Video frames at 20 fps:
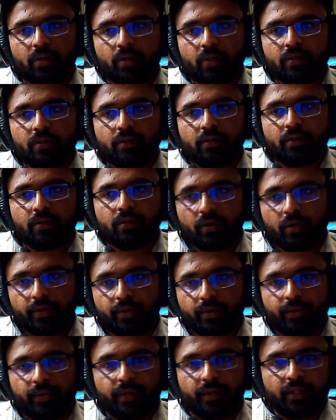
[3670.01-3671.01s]
taught to you
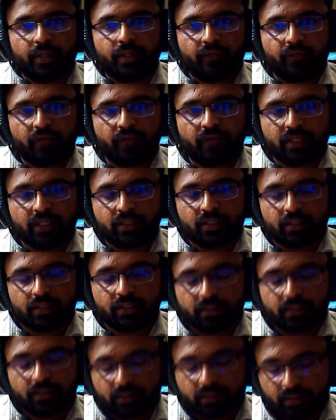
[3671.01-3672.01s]
in the first
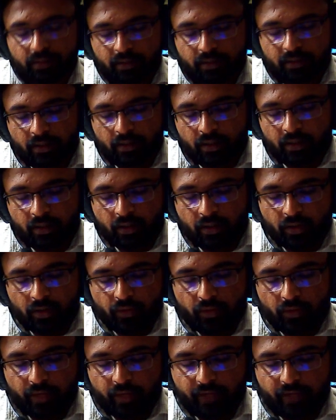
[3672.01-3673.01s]

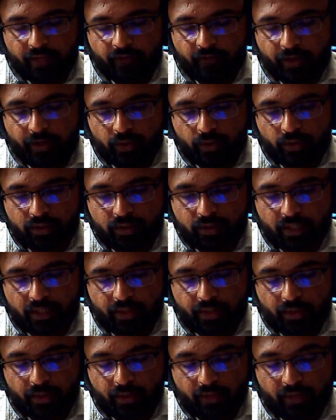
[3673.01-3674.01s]
week videos that you
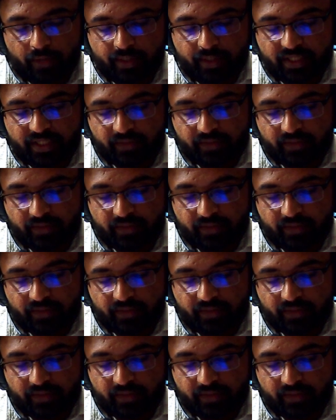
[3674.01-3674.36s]
have received.